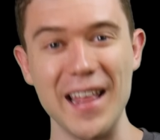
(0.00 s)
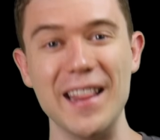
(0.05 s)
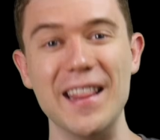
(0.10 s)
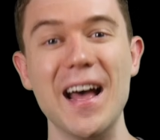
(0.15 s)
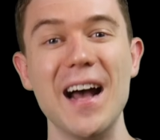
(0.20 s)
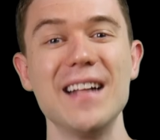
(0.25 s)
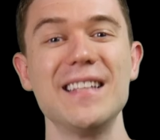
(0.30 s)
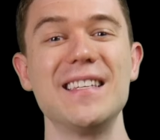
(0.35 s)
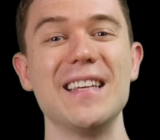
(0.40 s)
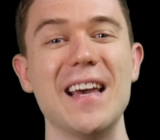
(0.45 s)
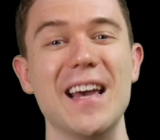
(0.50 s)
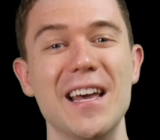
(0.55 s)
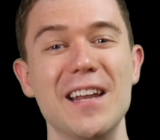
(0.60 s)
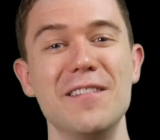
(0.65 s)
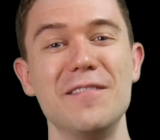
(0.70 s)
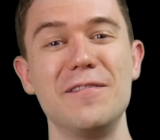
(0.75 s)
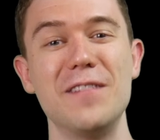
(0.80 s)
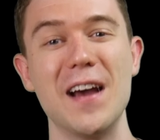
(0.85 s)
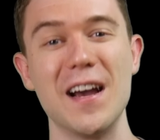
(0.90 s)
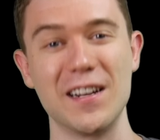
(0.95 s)
That's
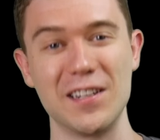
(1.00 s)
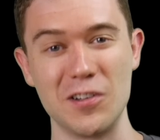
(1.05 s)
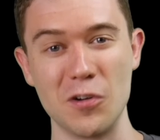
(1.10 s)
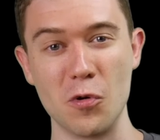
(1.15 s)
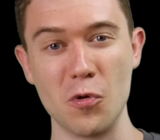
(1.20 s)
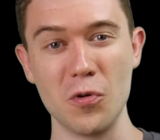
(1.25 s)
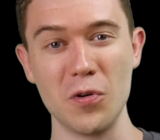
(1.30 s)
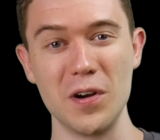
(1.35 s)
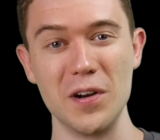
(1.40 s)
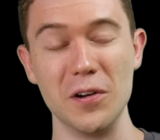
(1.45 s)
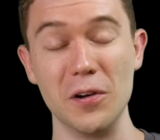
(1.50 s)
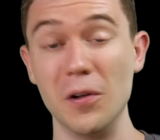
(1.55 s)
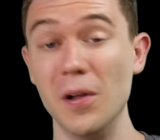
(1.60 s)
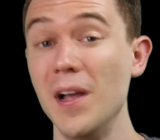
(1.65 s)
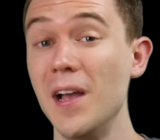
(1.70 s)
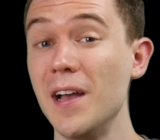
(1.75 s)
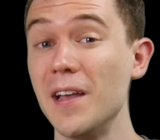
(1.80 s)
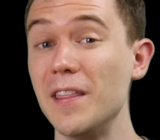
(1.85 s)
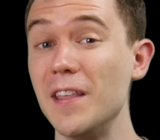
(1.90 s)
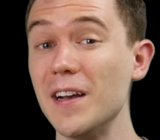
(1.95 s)
n factorial.
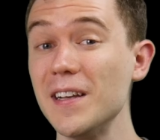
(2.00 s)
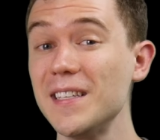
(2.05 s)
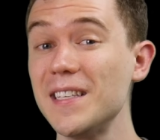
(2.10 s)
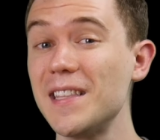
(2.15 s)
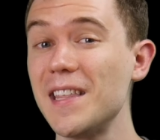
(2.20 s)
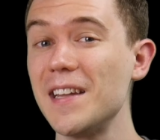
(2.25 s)
Thus,